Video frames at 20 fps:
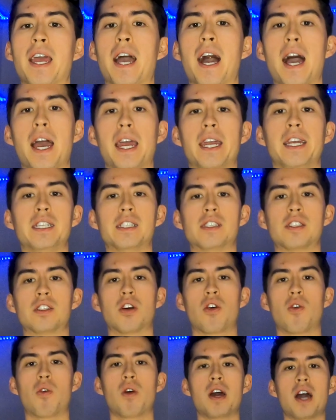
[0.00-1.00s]
height,
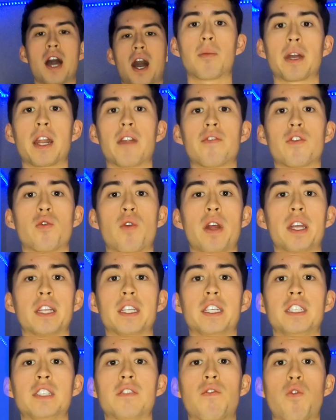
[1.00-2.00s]
so I'm gonna have to rank
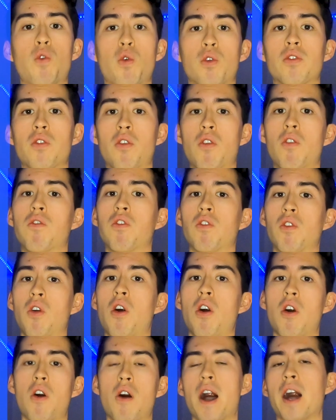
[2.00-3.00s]
these 4th
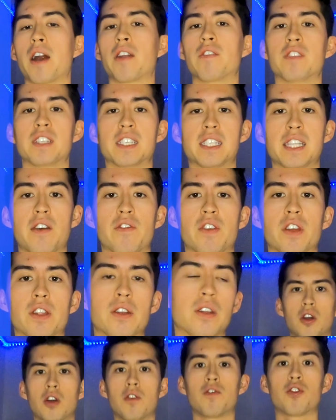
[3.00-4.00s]
overall out of the 7.
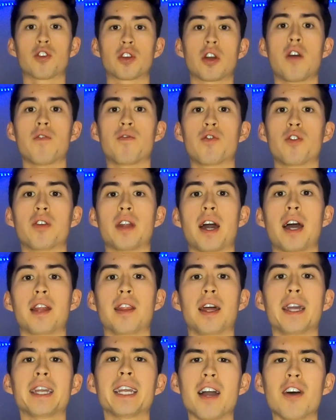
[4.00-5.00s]
For comfort, I
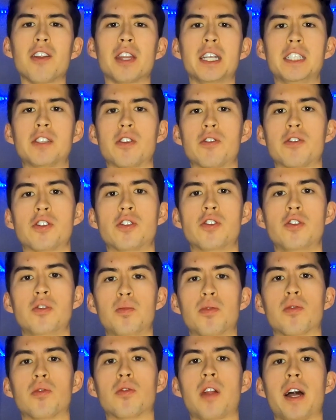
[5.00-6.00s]
like how these are
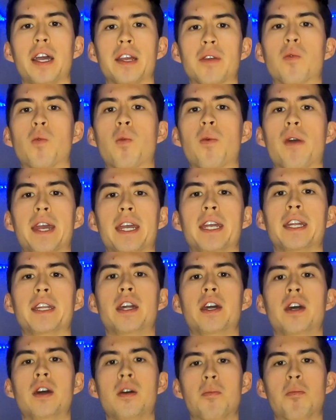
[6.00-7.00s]
super lightweight,
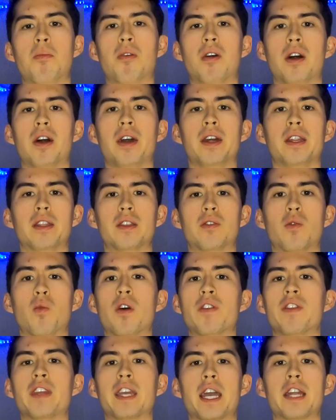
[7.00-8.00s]
but the
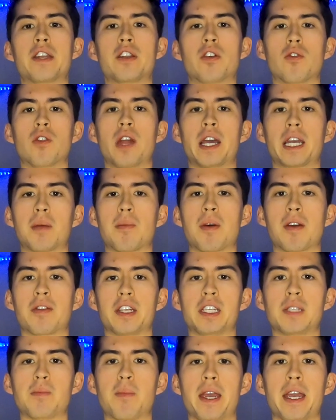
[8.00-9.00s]
one thing I don't like about
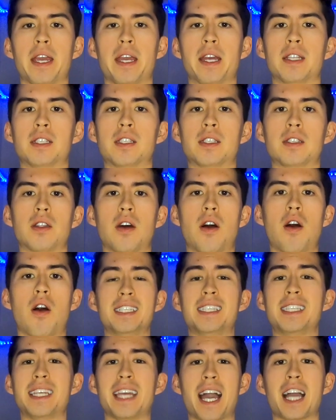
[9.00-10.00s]
these pants
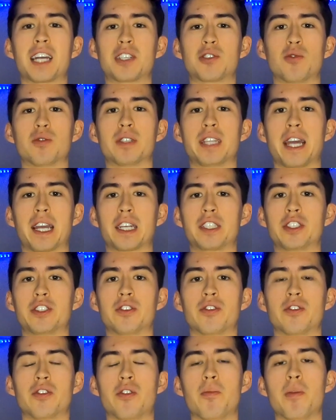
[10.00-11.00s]
is the actual
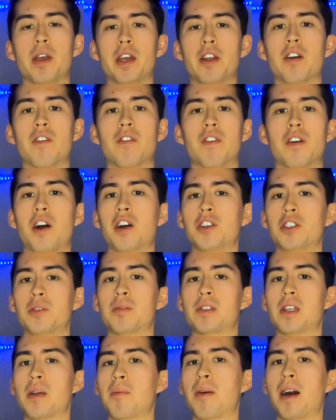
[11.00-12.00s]
texture. They're made of
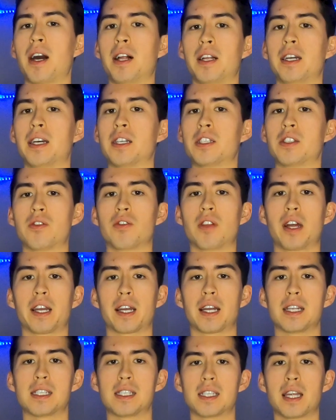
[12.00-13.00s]
100% polyester,
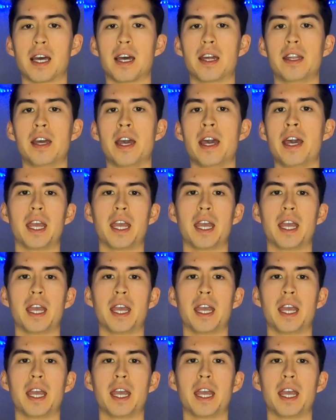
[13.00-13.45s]
like I said,